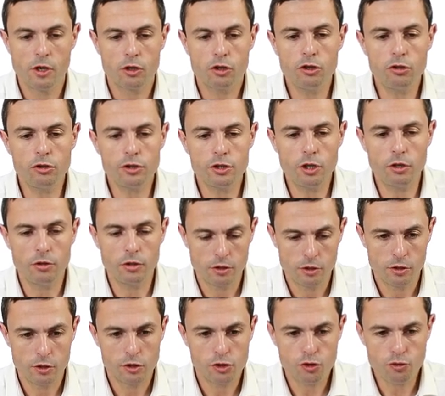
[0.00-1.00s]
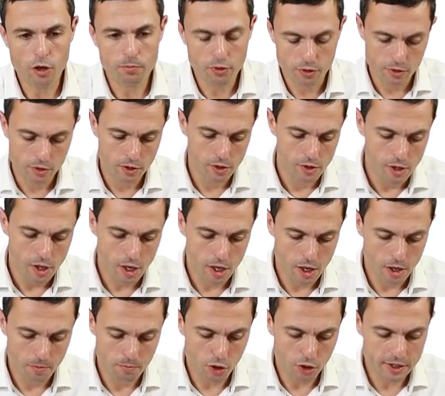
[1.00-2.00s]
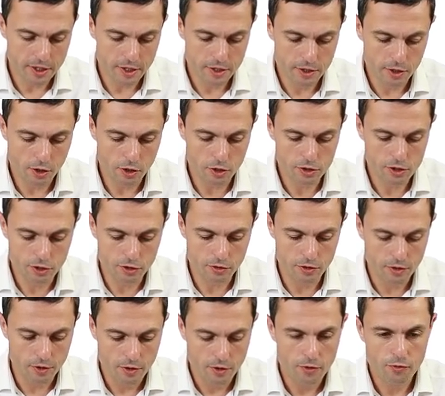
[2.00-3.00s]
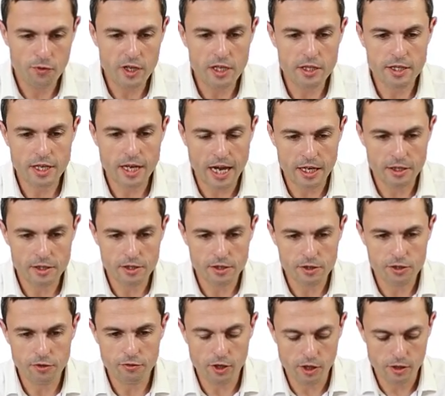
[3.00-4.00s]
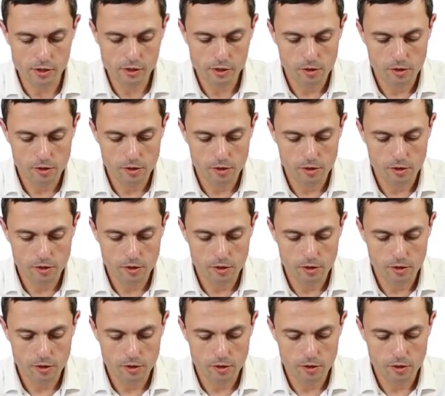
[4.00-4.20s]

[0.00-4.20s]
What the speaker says: Could also drop boxes onto feet and suffer